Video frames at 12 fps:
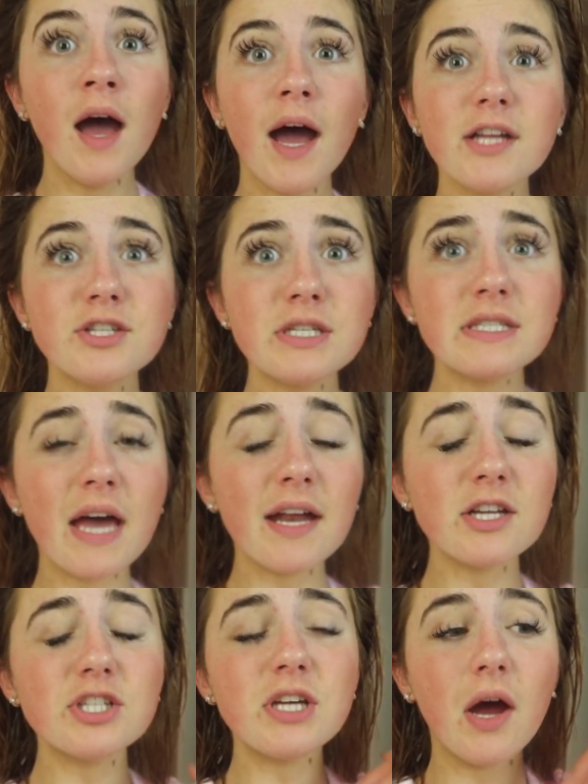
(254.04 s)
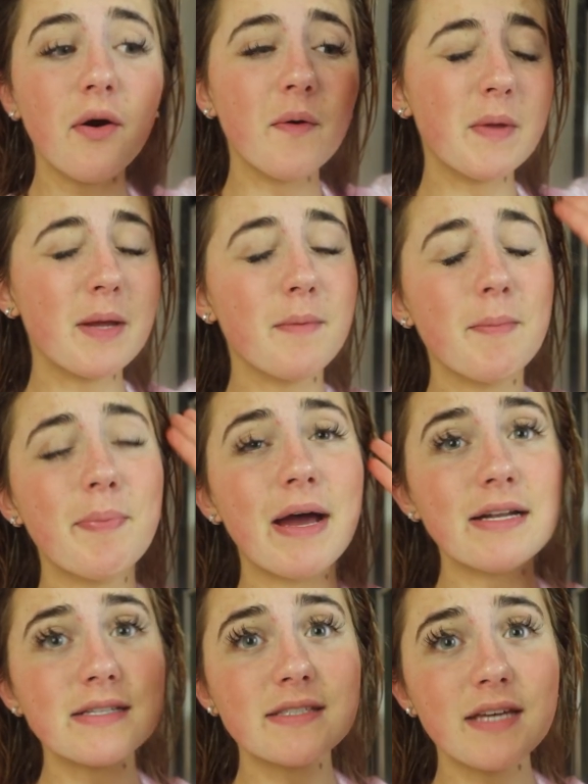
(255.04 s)
I just had a shower and I'm
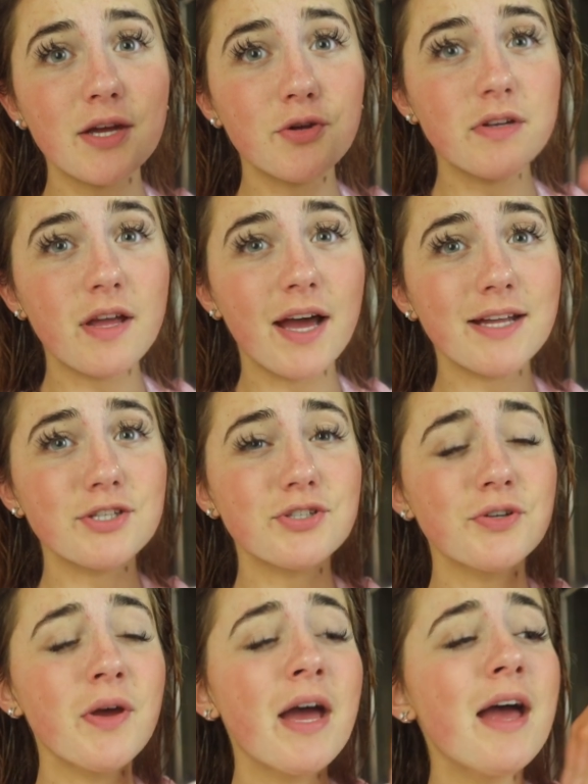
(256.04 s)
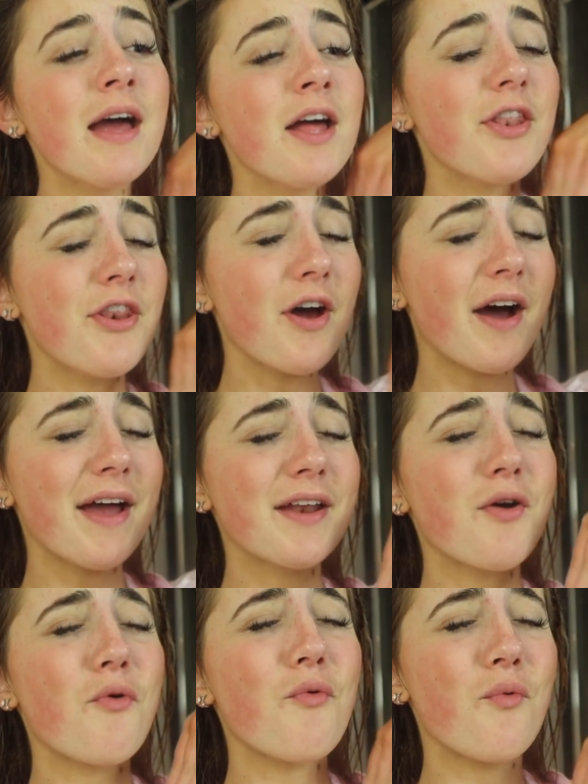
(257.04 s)
about to say goodnight to
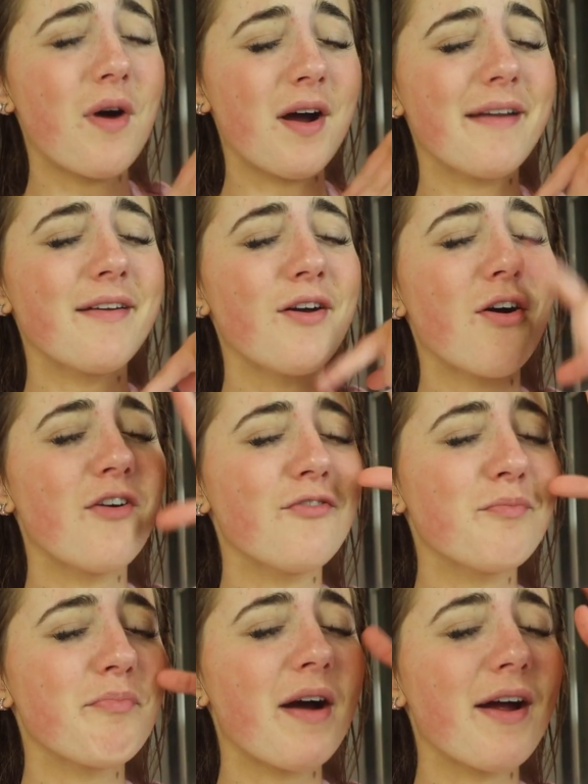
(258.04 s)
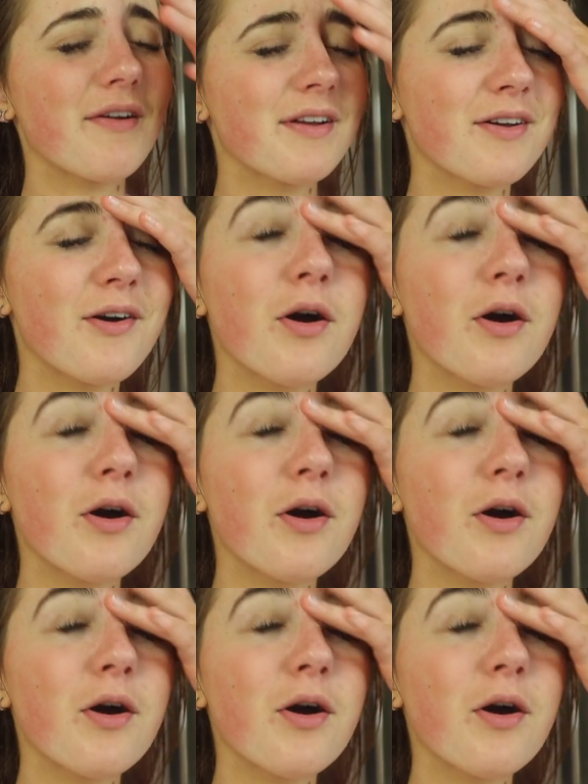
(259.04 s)
night one of Byron.